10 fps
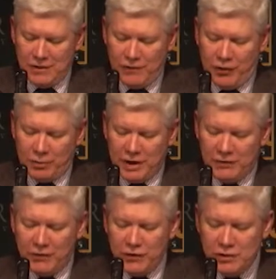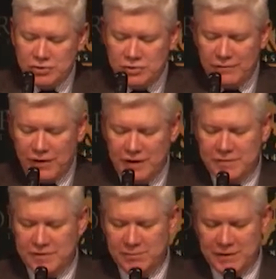For whatever future
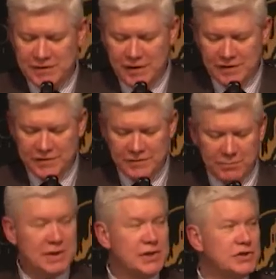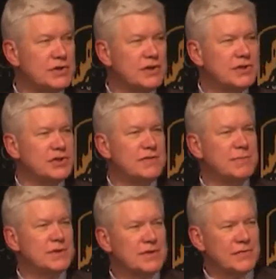advances may serve to diminish the
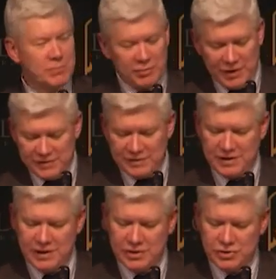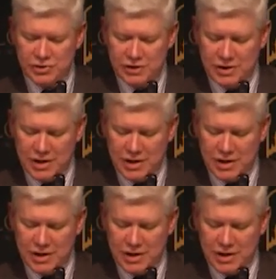achievements of the present age,